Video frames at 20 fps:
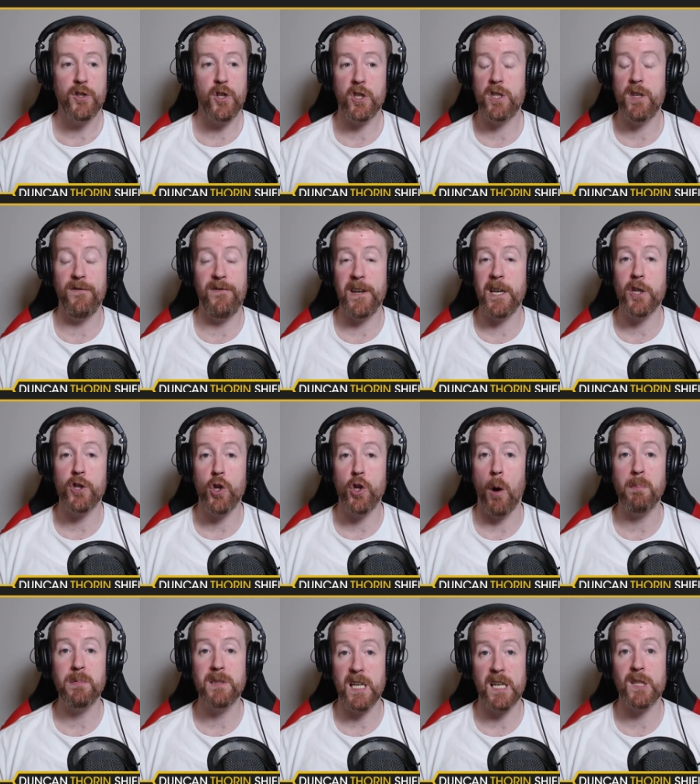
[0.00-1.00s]
just to finish
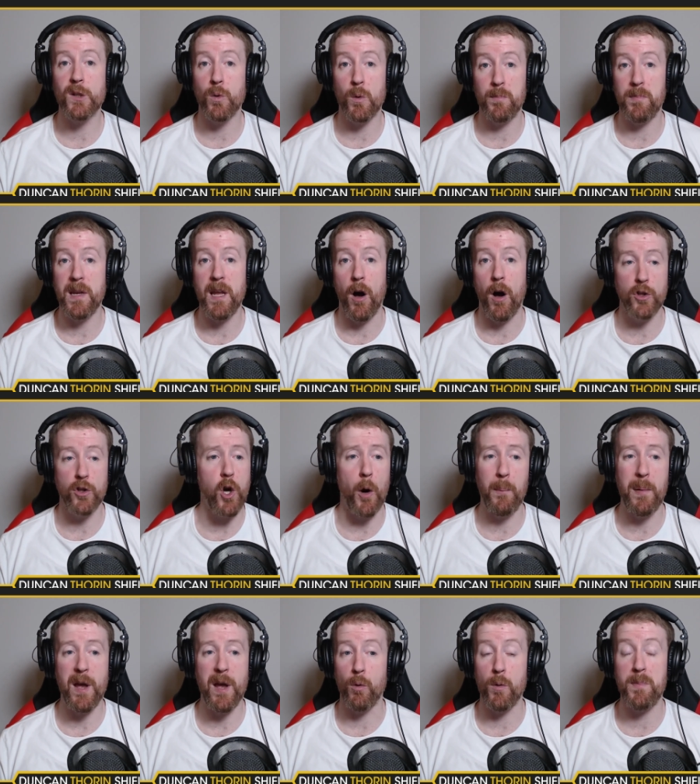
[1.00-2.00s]
top six would be, or
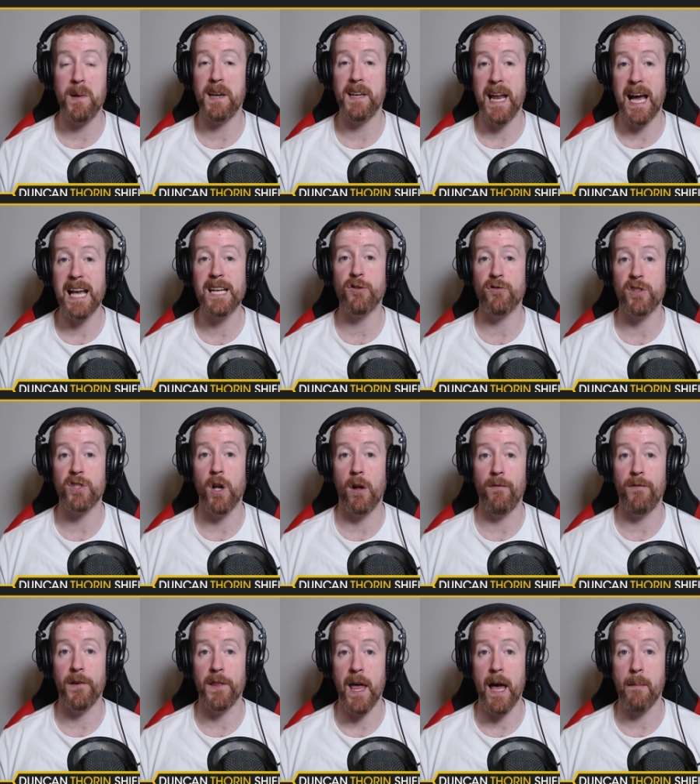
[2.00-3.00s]
top eight would be a nice
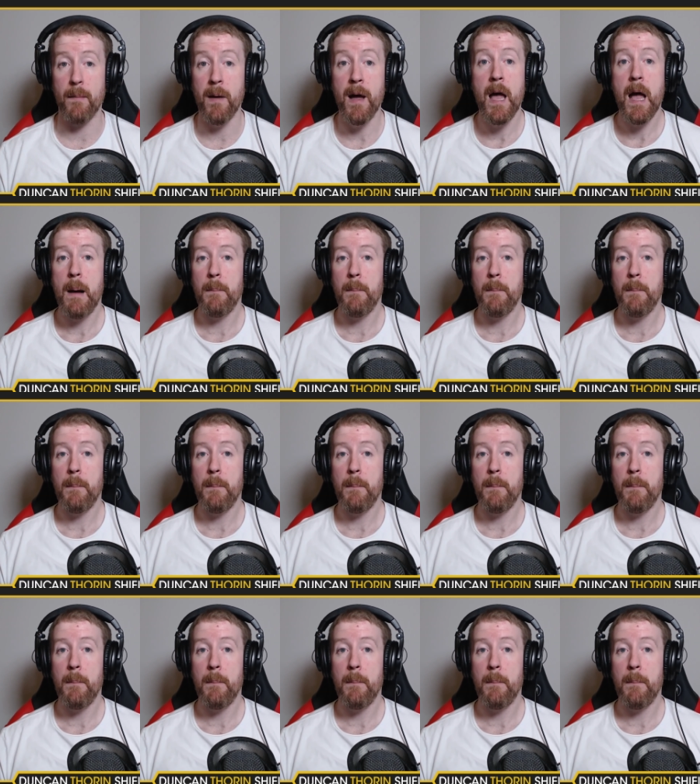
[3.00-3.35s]
result for them.